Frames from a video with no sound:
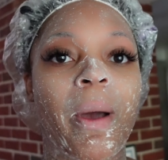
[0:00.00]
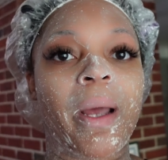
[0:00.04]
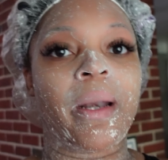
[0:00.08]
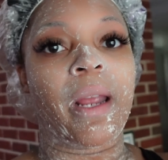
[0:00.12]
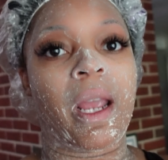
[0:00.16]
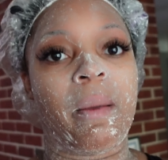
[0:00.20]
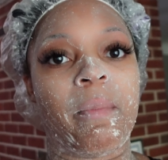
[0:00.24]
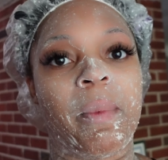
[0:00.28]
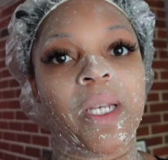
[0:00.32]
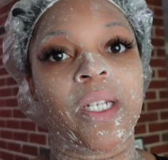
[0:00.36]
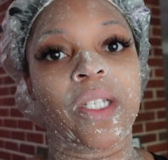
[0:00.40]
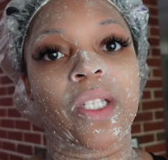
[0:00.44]

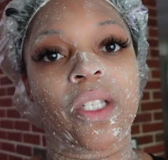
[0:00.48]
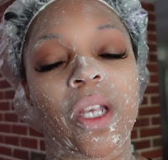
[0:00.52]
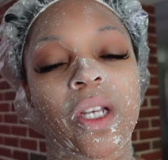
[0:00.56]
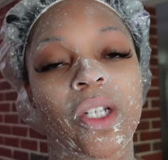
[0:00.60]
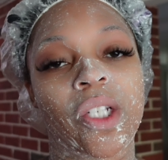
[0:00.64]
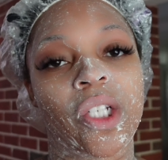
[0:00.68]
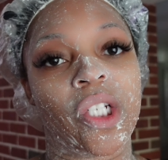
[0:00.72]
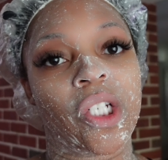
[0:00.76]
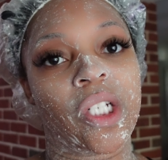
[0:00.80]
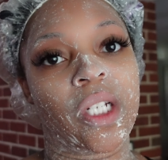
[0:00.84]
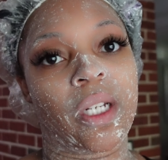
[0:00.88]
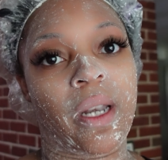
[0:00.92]
name is
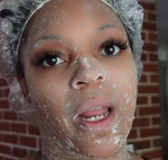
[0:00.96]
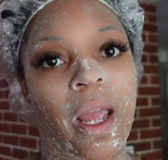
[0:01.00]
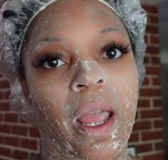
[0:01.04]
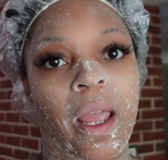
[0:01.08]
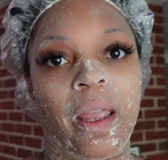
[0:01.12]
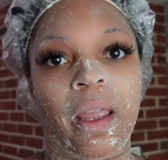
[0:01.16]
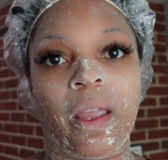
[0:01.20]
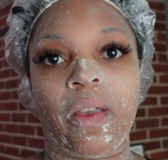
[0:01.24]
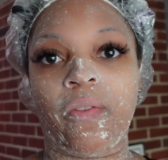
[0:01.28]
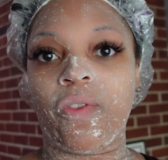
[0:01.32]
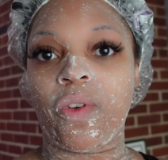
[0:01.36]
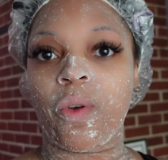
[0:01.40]

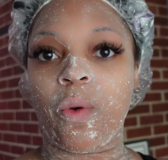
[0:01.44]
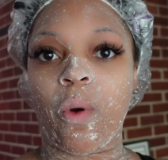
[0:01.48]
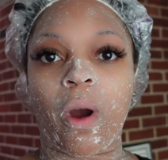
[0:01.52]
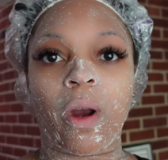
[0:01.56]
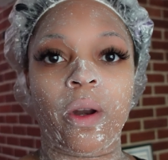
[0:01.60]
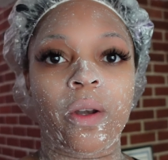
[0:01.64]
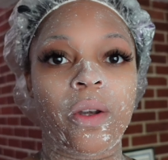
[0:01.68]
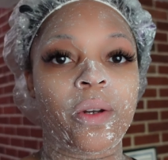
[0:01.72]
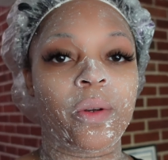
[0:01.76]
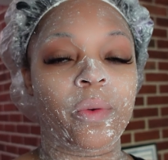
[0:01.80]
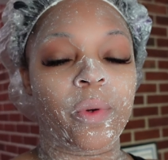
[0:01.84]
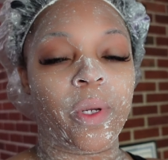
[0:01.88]
Shanai if you are
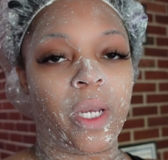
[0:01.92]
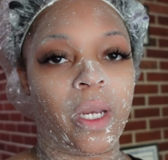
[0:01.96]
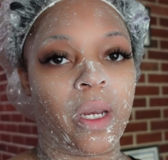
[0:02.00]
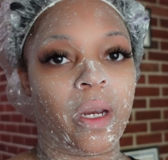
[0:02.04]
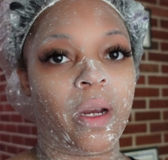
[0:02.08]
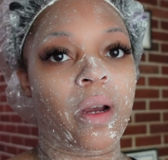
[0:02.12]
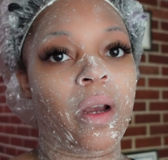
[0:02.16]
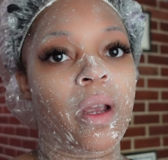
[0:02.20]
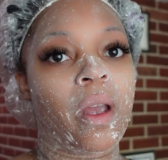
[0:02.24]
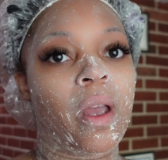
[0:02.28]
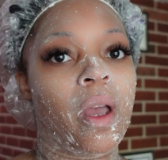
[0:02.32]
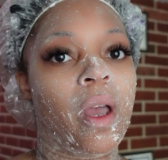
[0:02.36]
new
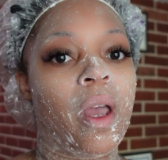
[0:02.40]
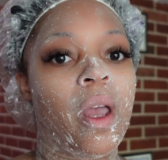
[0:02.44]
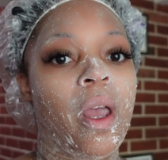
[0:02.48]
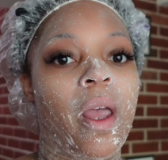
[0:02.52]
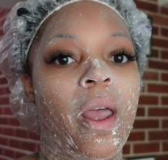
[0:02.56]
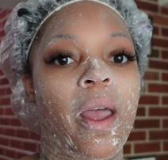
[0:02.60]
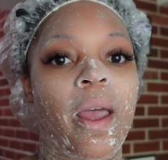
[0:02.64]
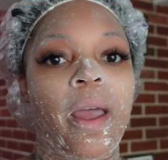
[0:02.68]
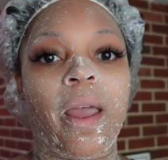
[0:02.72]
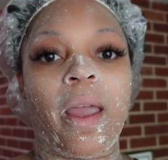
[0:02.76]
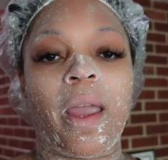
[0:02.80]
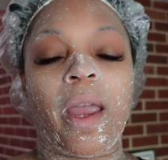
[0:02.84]
here.
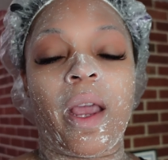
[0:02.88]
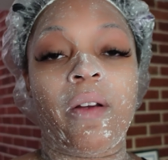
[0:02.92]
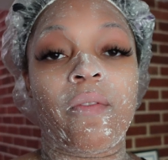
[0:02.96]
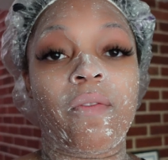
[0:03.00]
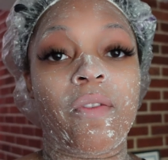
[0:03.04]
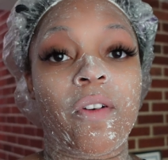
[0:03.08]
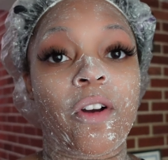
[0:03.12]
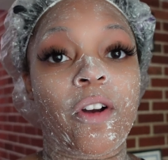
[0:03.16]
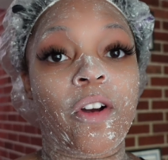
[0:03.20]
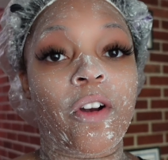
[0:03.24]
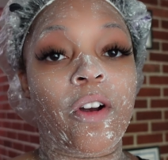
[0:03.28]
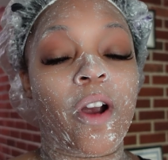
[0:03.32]
And
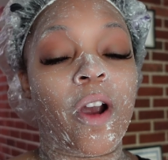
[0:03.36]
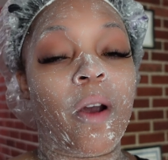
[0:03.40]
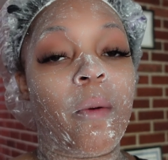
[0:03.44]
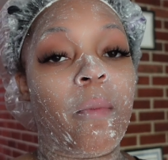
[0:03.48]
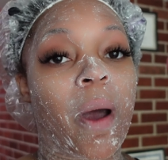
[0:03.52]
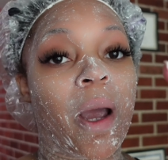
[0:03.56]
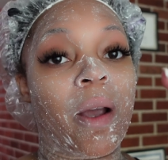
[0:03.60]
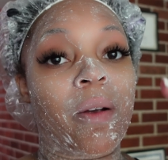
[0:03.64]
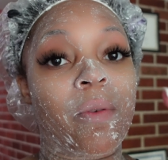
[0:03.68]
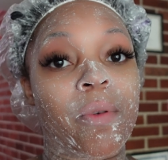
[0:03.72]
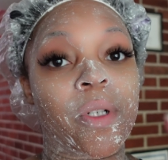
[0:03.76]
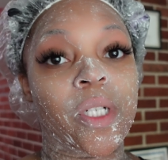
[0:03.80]
for
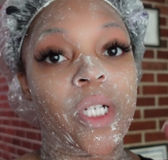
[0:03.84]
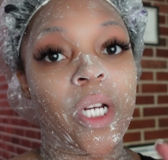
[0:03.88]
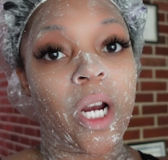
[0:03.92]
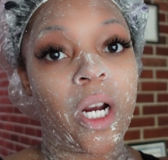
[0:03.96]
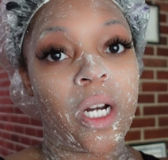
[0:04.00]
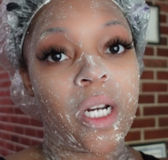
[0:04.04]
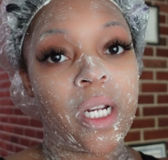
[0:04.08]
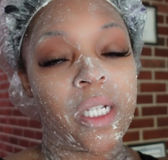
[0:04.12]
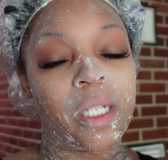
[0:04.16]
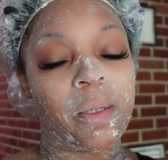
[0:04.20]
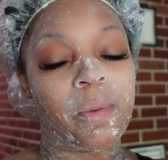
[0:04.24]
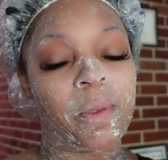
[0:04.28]
my
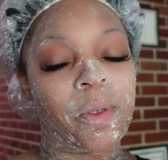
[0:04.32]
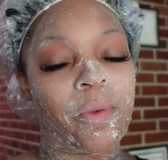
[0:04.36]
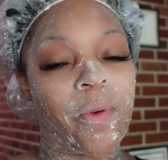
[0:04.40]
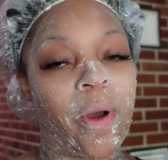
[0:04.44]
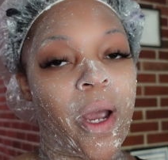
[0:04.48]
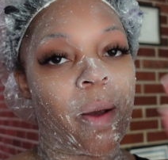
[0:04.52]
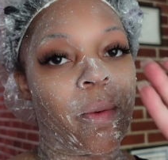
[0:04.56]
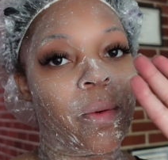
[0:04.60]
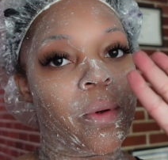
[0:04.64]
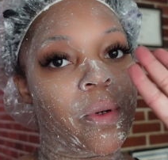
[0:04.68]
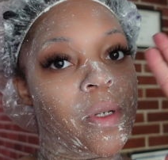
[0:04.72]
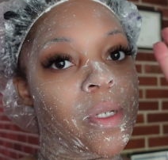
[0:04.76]
returning
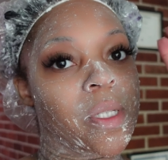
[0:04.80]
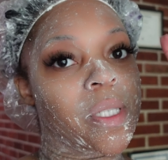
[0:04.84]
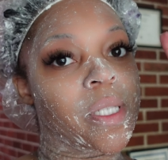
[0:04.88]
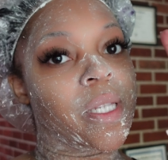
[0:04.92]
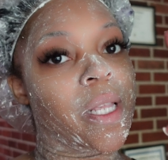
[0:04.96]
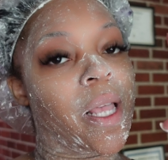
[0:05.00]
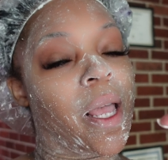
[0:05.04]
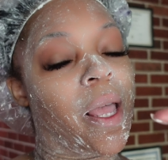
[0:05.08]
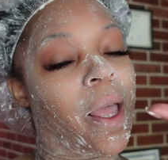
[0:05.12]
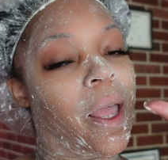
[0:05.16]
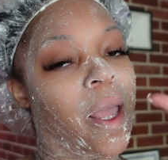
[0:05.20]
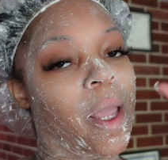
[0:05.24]
subscribers,
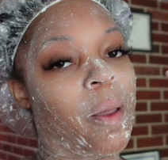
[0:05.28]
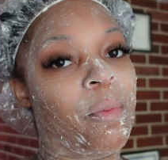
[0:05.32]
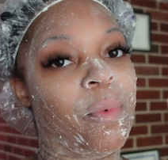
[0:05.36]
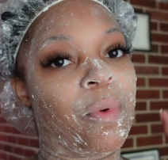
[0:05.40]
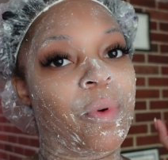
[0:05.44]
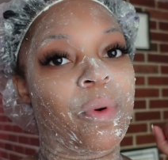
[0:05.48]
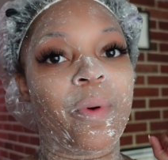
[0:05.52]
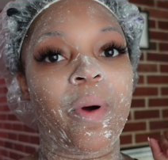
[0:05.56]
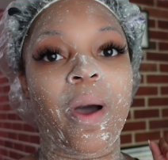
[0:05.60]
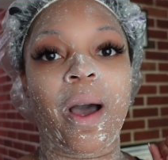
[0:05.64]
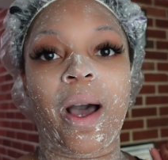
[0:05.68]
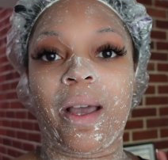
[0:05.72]
hey
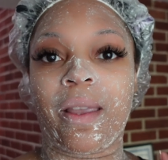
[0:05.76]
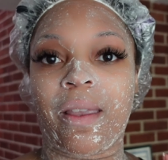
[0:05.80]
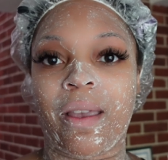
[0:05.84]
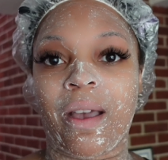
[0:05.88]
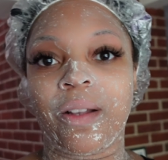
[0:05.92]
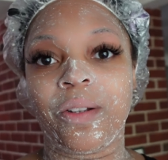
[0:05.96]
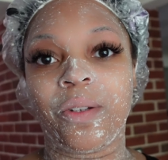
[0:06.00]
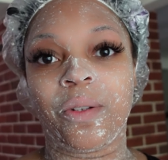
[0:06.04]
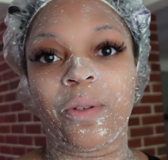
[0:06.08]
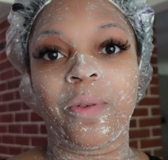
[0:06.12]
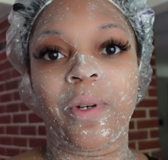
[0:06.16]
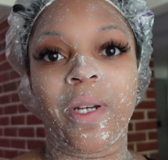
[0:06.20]
boo, how y'all
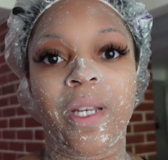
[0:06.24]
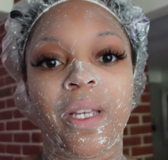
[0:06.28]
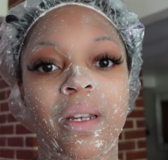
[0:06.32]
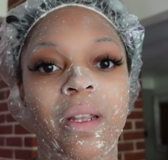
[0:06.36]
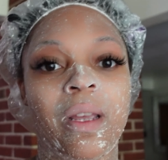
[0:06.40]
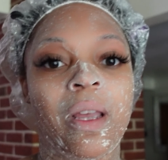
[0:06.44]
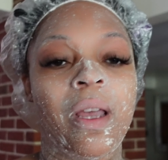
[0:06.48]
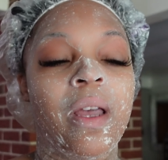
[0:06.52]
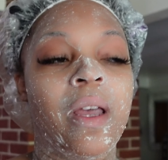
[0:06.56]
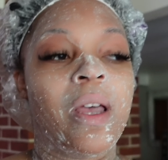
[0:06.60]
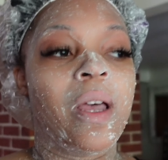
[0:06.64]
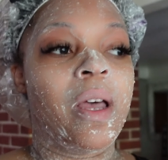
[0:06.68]
doing?
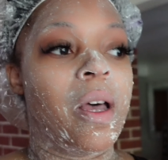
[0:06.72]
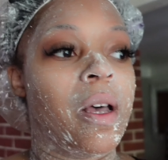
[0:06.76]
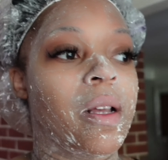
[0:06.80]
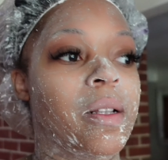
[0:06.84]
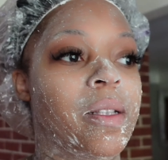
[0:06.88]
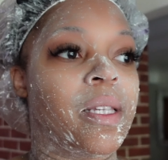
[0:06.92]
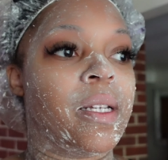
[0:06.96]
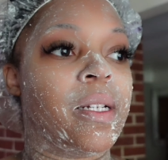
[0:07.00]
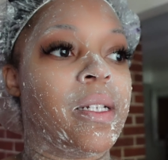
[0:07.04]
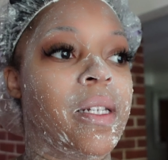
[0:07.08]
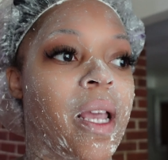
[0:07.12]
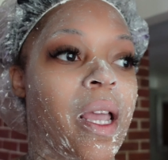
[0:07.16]

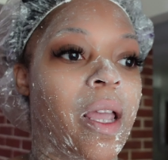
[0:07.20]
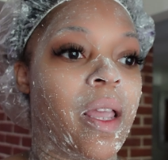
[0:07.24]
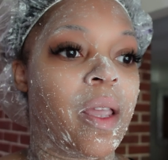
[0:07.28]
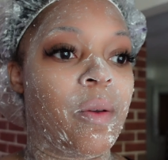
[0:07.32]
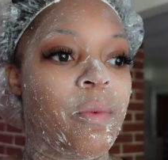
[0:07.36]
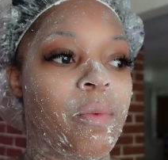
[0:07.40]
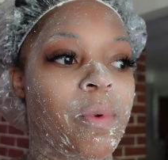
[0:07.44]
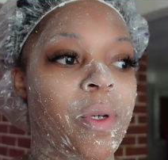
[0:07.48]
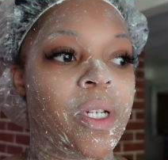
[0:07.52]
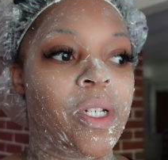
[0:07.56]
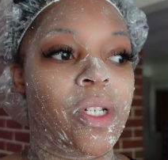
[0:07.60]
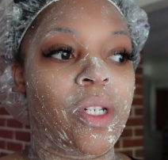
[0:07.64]
Today
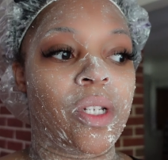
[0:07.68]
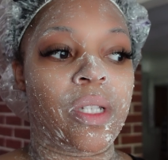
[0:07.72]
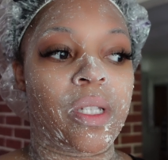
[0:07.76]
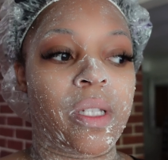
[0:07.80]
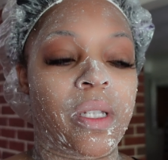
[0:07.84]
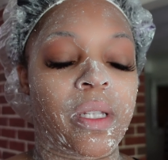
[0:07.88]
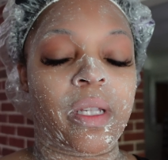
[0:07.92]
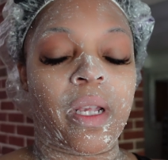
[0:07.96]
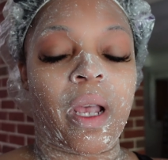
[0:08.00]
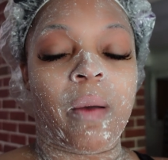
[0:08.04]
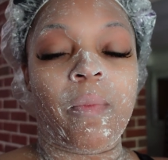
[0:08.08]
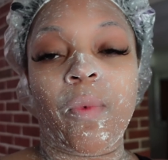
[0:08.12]
we
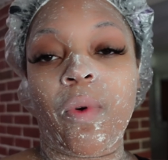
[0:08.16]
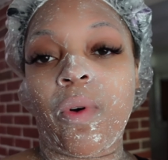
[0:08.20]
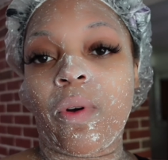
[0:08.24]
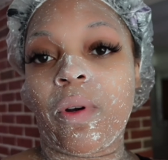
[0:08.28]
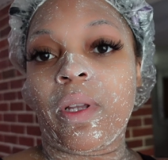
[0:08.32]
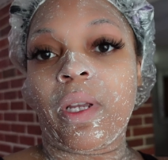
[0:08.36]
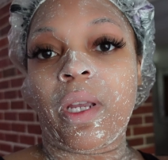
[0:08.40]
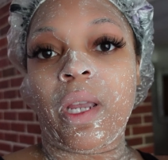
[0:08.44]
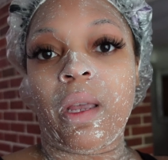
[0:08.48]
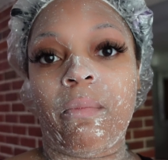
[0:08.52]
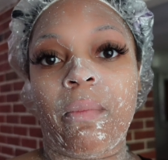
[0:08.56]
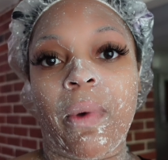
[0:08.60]
just, I'm going to
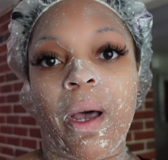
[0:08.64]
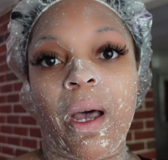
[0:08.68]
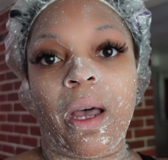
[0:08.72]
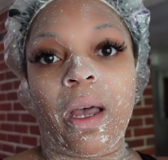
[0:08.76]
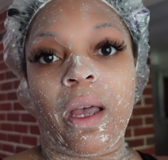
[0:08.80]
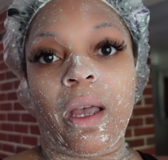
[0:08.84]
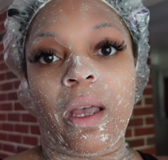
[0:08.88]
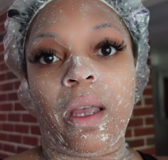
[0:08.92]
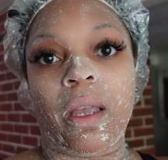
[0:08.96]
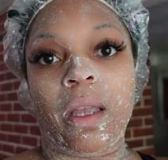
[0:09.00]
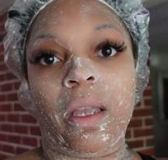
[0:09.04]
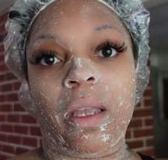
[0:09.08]
get
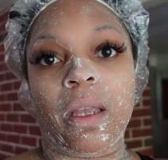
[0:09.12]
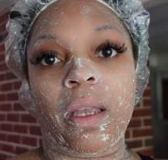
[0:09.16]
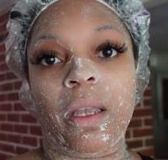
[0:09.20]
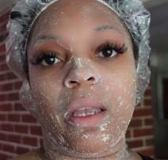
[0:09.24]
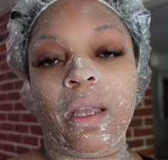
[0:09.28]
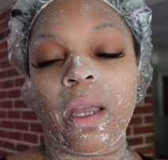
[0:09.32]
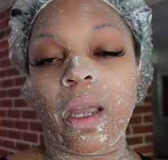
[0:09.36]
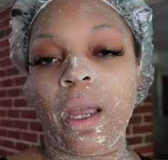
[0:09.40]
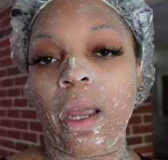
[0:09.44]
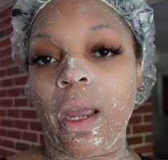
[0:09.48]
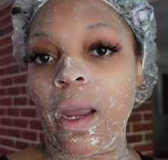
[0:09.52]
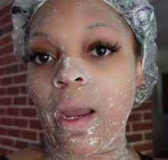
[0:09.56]
my
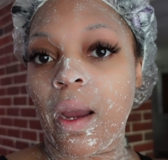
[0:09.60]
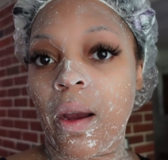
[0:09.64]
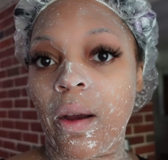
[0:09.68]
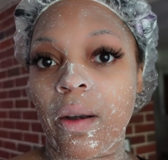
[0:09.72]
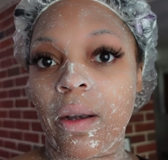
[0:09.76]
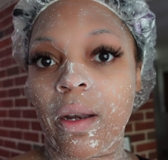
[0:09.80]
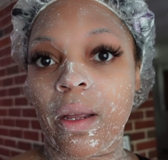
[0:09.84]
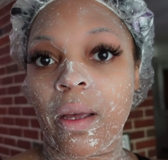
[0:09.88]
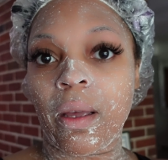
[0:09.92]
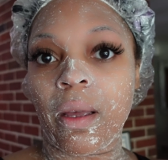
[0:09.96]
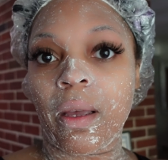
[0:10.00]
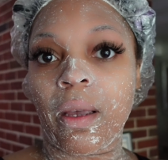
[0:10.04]
hair
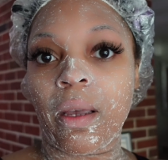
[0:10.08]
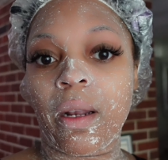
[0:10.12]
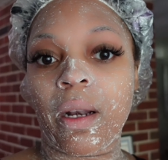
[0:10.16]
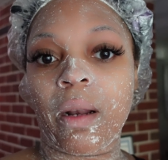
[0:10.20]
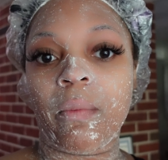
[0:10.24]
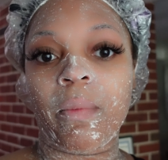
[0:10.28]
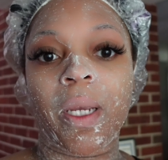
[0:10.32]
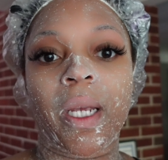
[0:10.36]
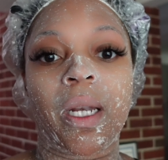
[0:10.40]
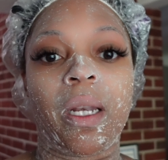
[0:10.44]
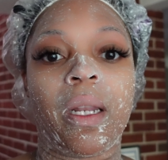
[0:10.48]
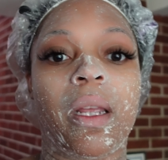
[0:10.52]
done. I'm
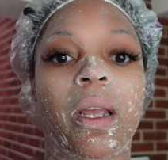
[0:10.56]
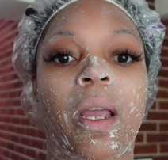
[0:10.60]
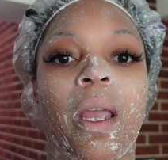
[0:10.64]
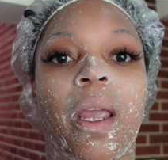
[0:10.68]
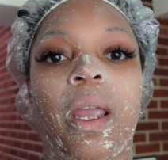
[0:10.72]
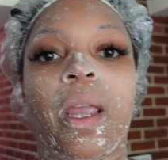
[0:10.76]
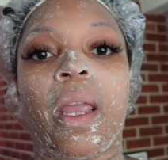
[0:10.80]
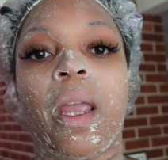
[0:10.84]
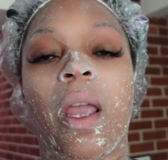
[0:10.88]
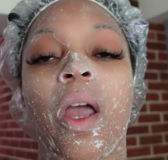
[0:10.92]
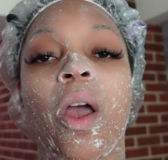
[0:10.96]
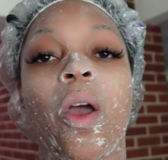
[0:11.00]
getting
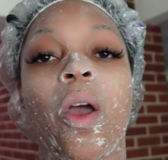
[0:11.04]
a